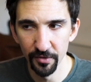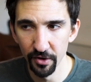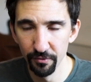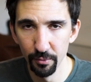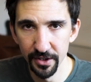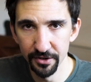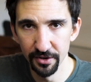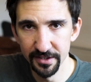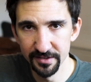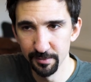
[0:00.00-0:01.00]
of when your
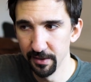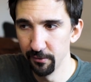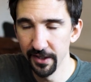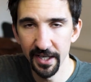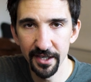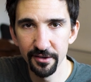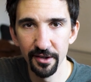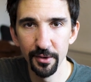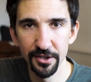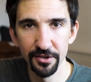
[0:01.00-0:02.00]
laser beam went out
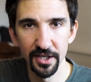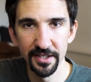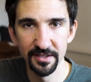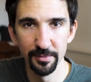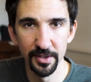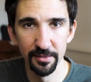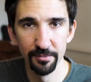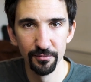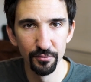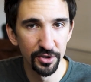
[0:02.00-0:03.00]
and when your laser
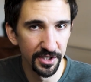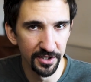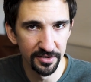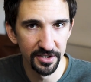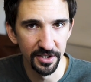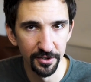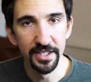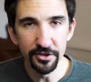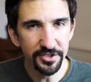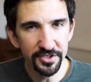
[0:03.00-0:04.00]
beam returned to you.
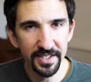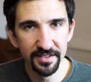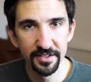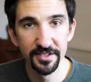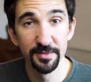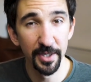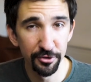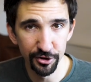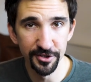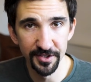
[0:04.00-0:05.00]
He also said
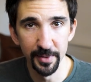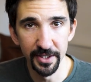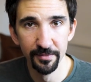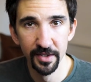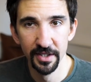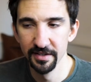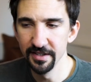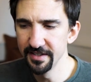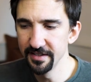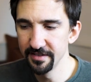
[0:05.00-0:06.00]
spectroscopy.
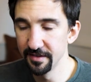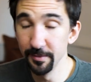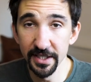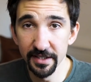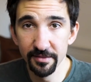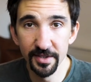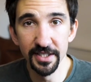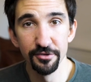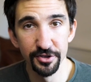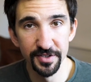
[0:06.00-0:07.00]
This is, to me, the
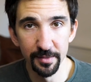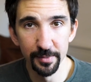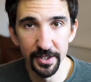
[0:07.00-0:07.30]
interesting